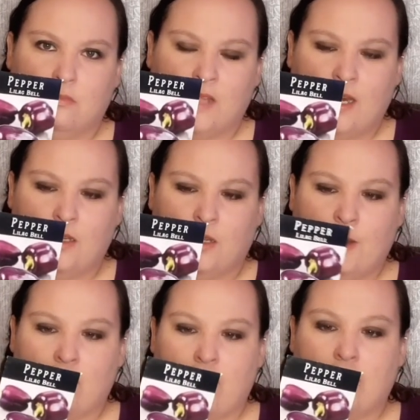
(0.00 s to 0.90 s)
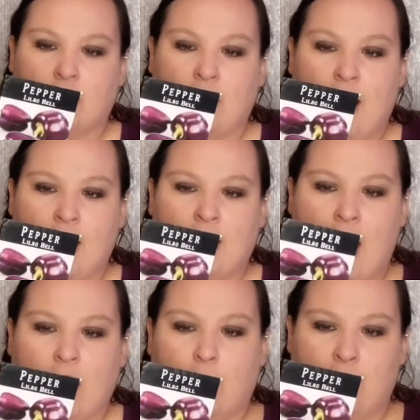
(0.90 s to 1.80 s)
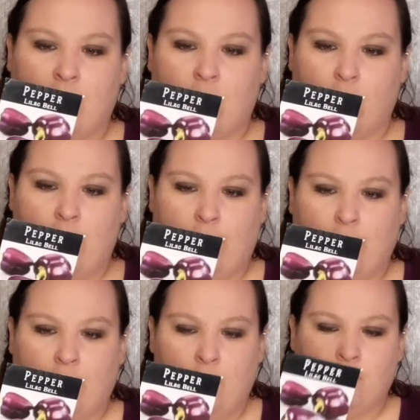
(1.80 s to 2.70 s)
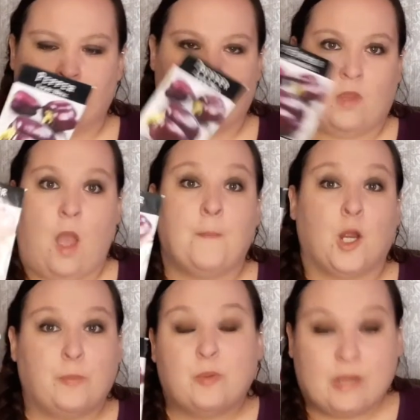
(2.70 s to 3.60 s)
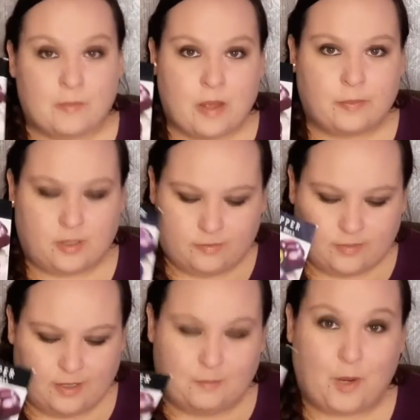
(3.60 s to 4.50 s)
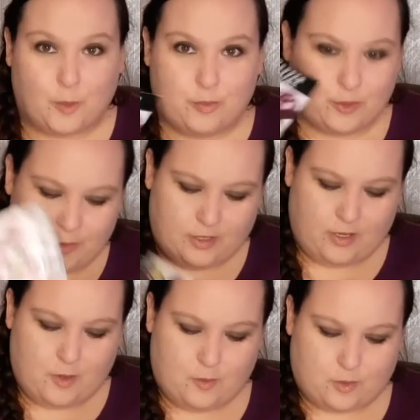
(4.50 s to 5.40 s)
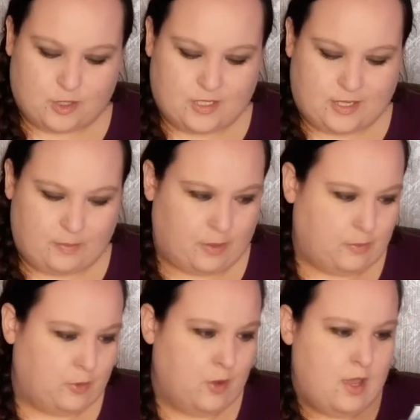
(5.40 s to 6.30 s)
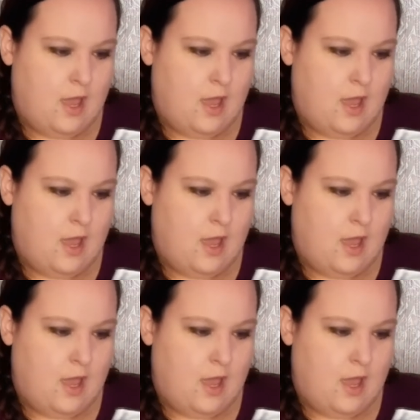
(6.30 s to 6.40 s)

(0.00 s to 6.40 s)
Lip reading: that didn't come out right, lilac bell pepper, a purple bell pepper, purple, we'll just say purple.